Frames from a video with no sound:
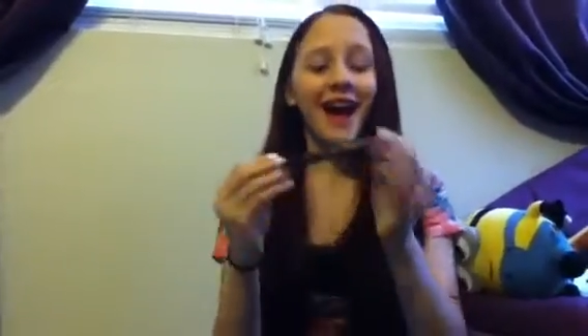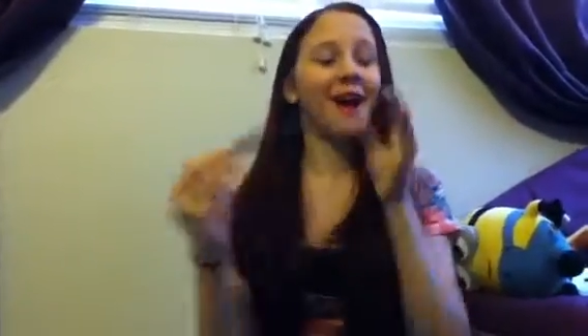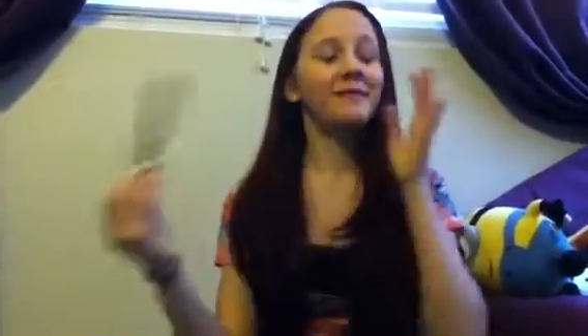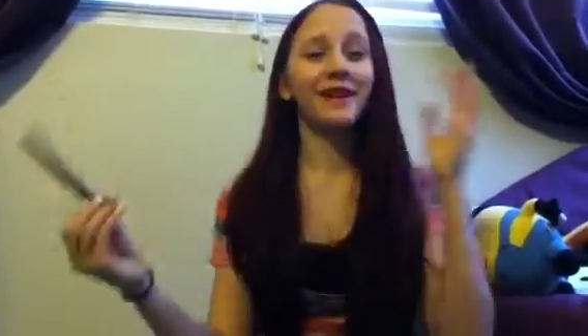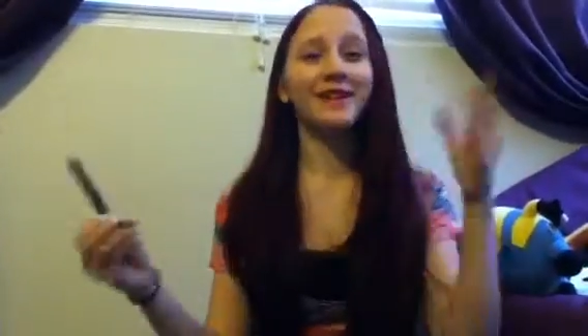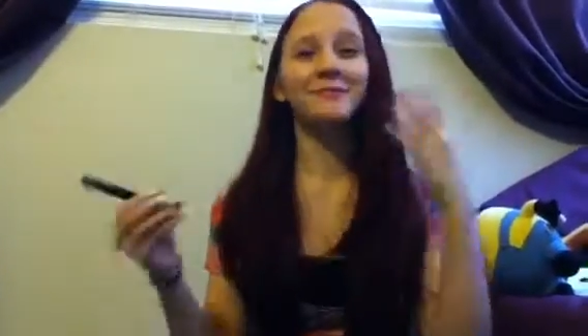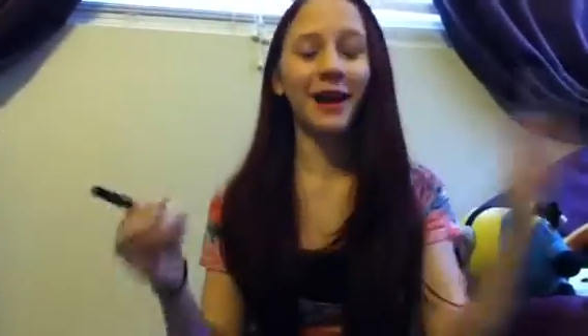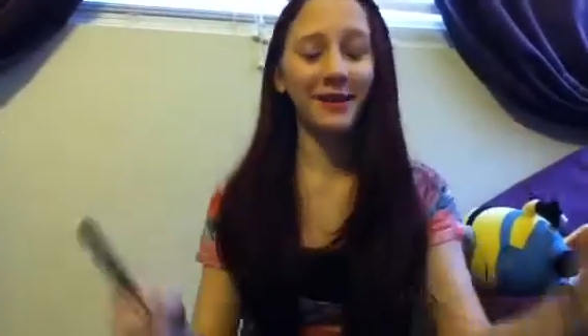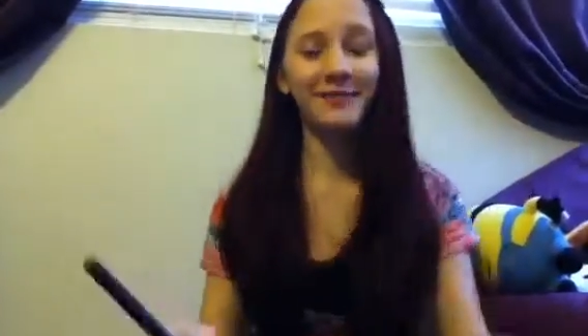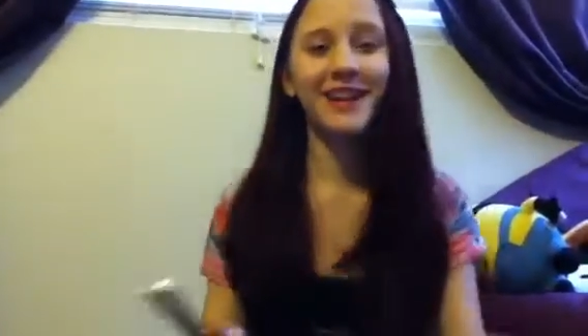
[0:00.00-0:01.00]
I'm, like, just
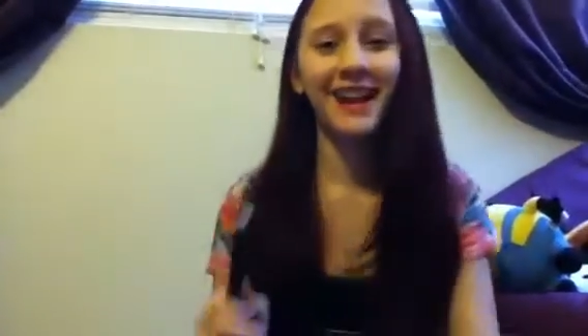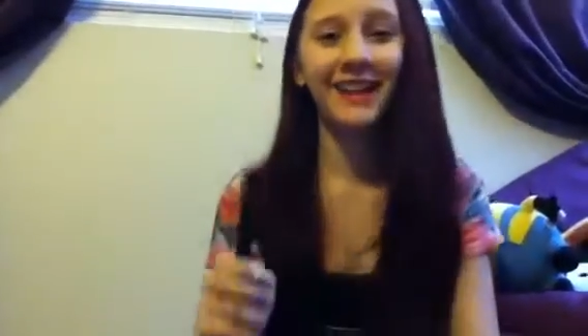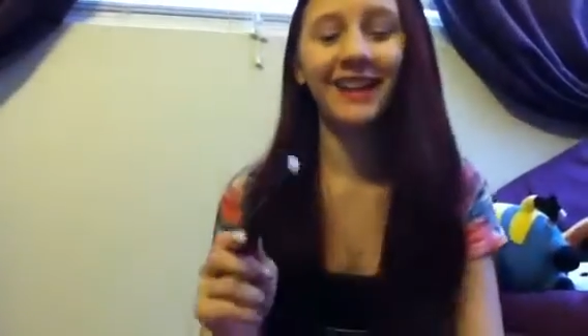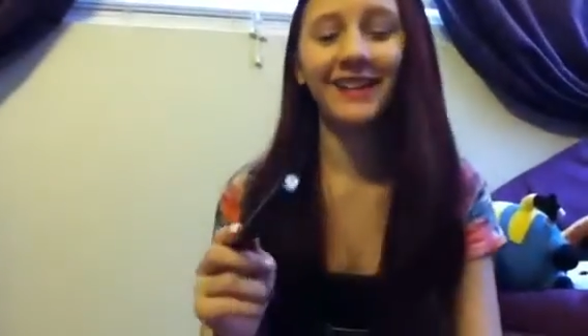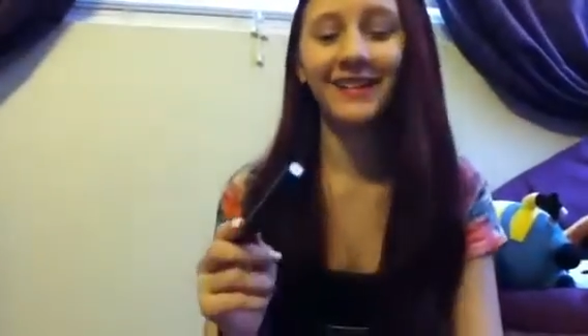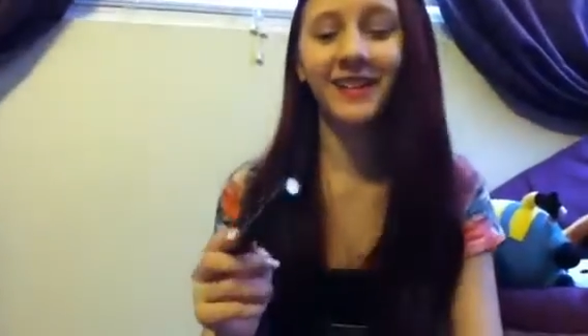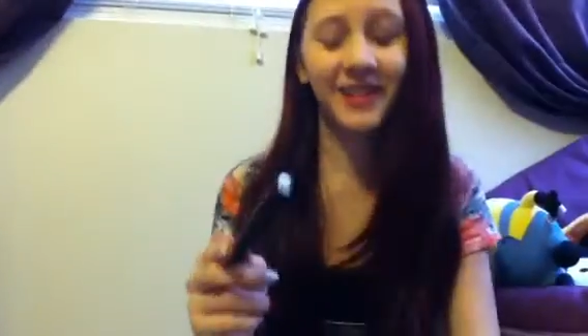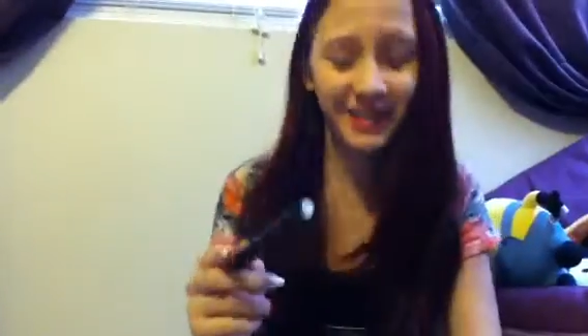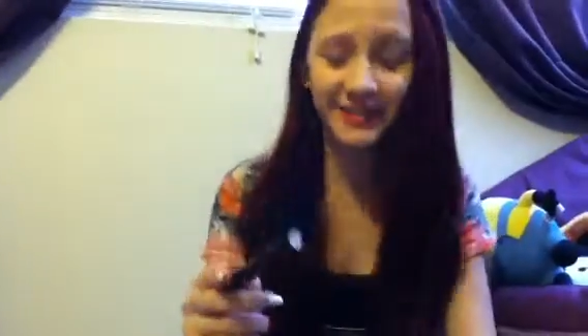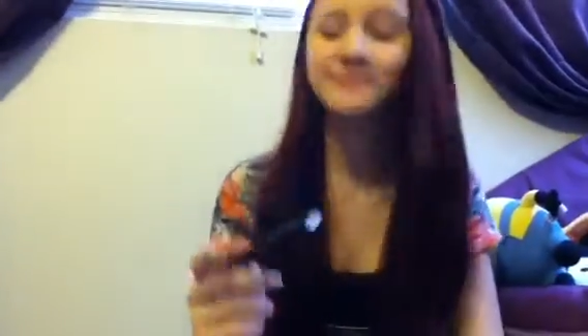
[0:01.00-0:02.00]
random today. And
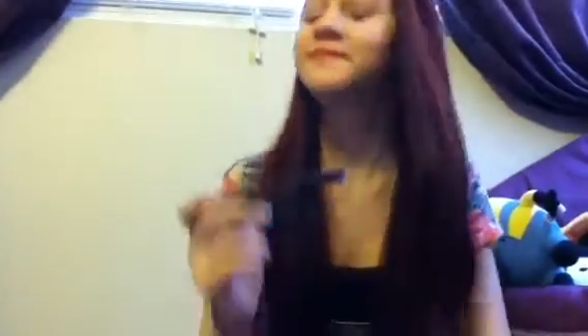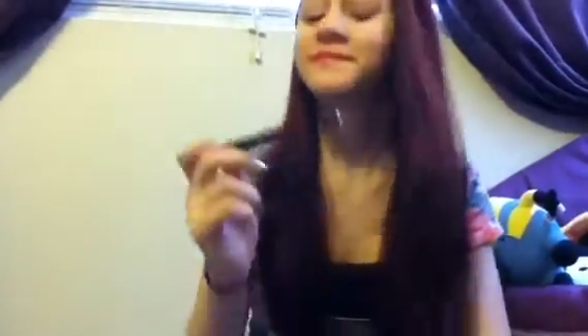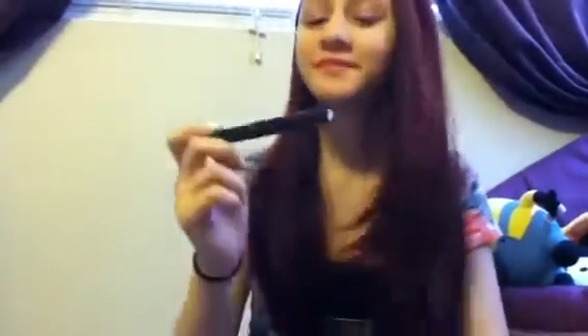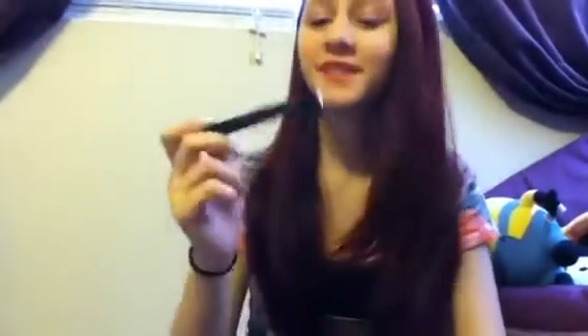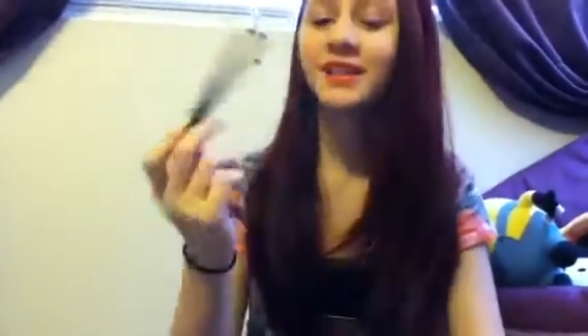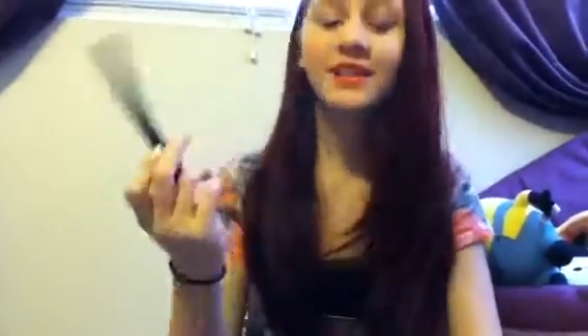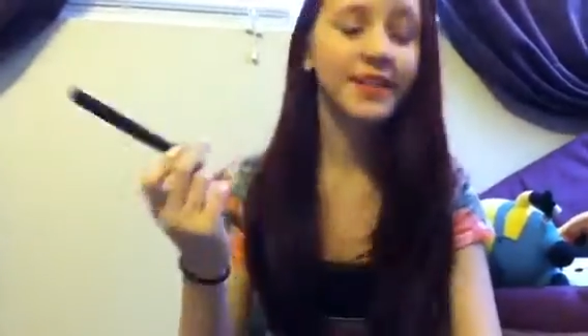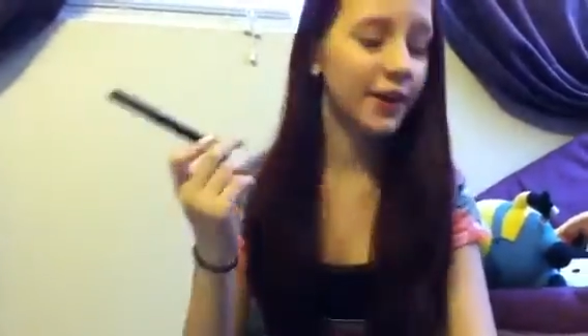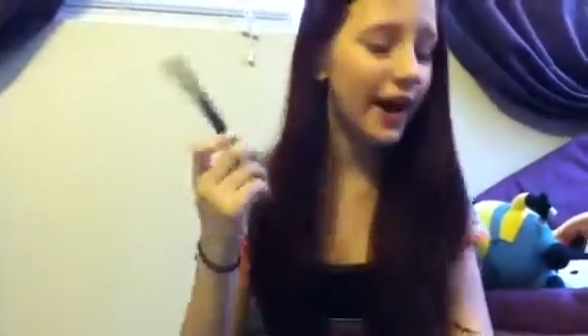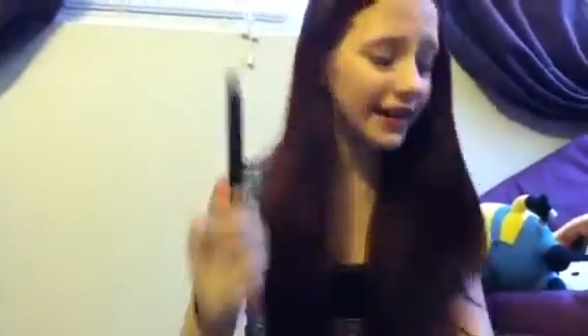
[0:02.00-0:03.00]

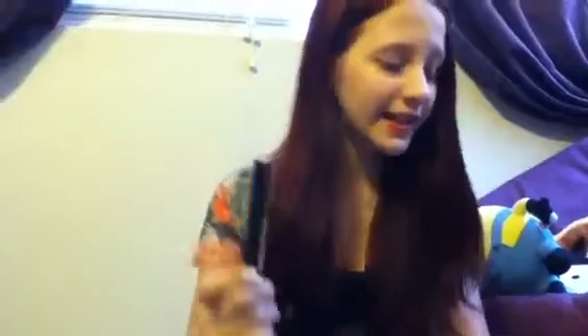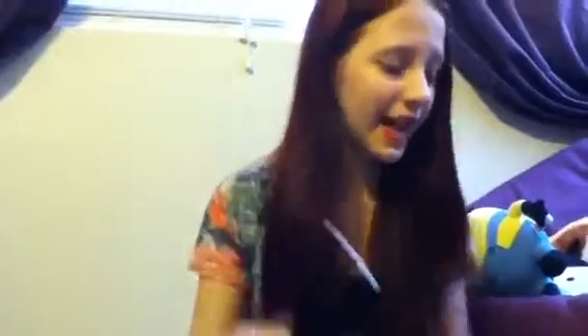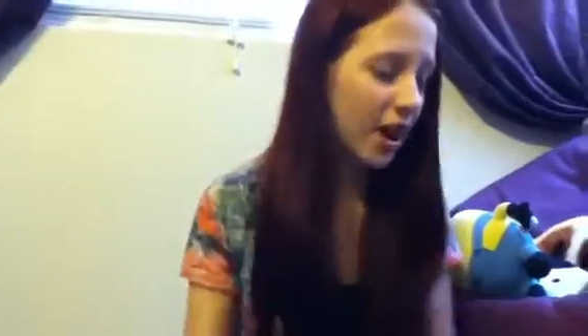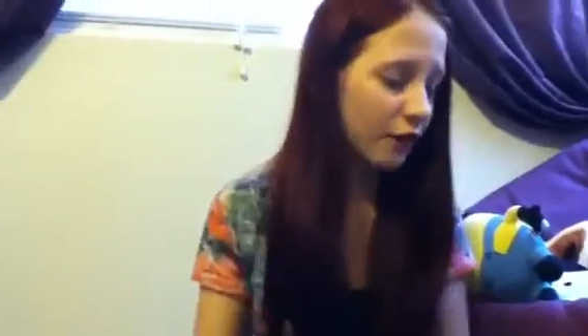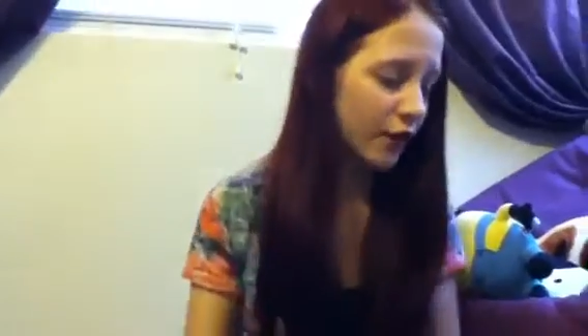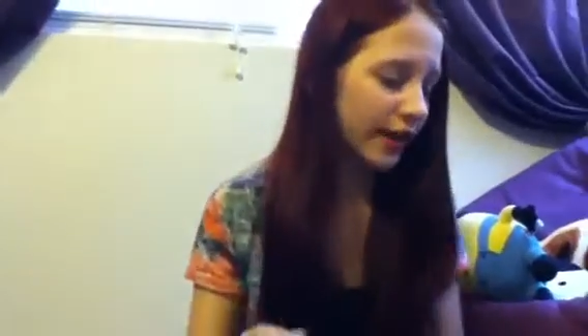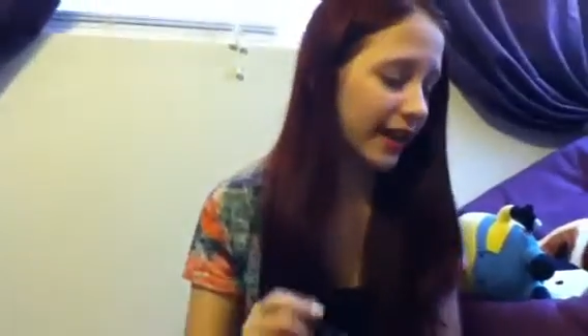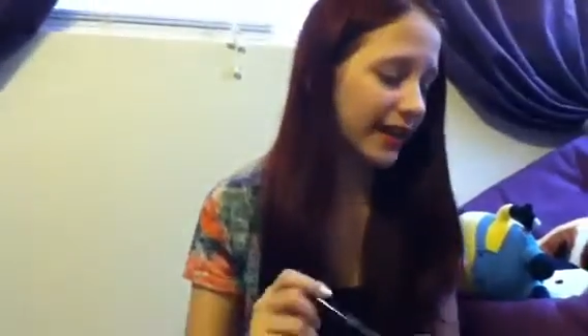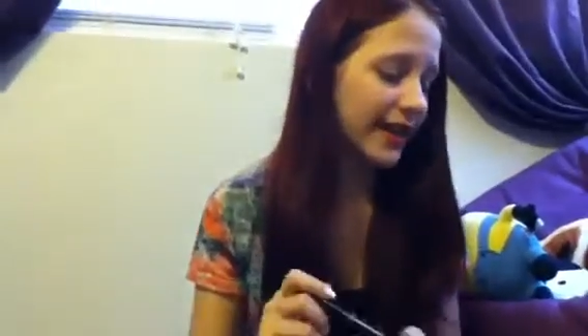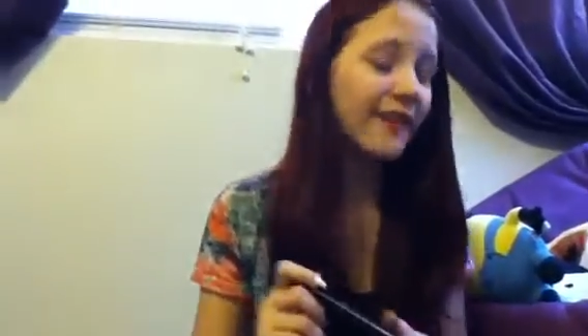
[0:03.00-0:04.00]
so anything e.l.f.,
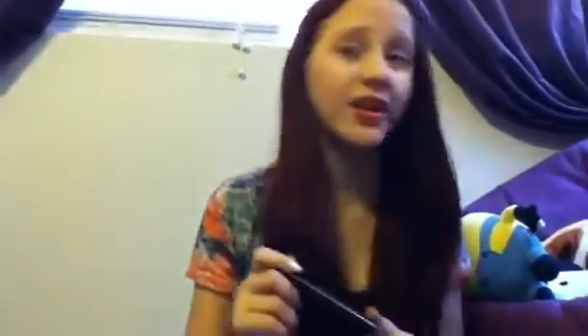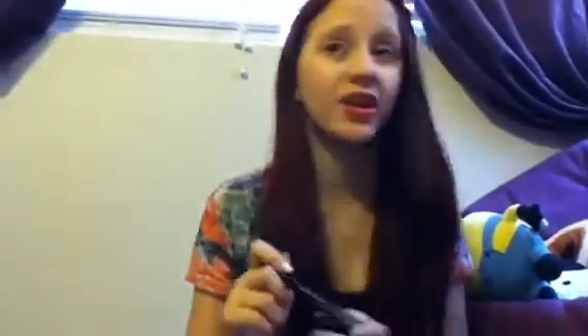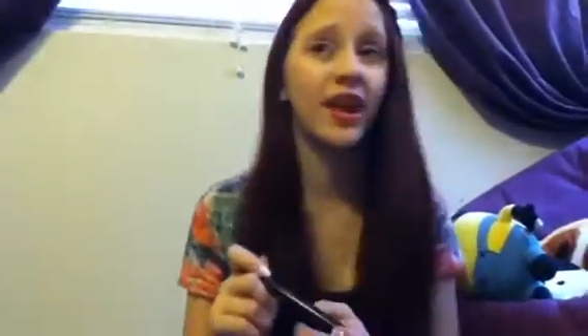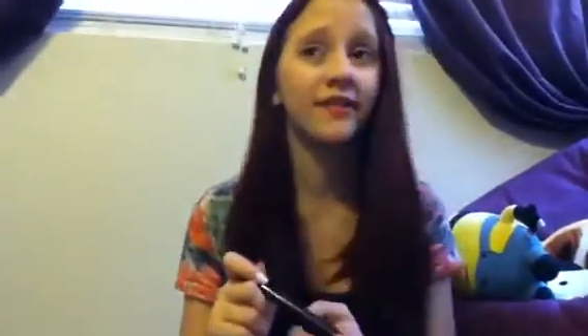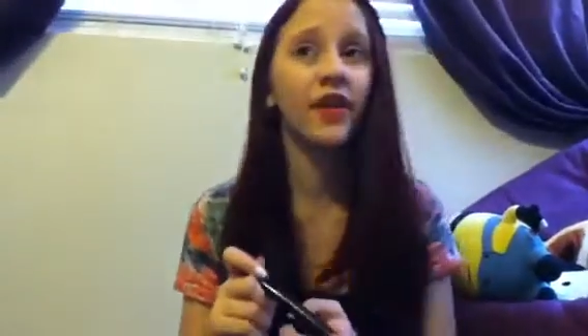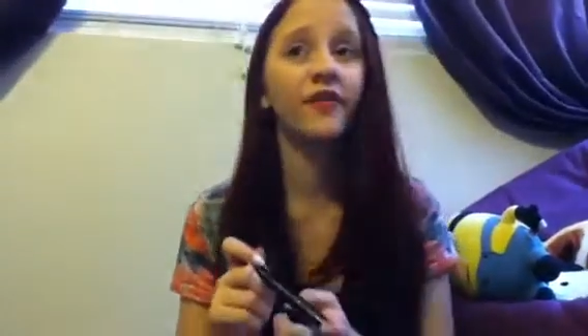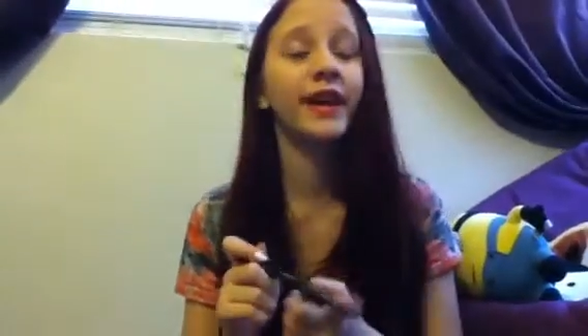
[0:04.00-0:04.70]
really, because I have, like, a lot of e.l.f.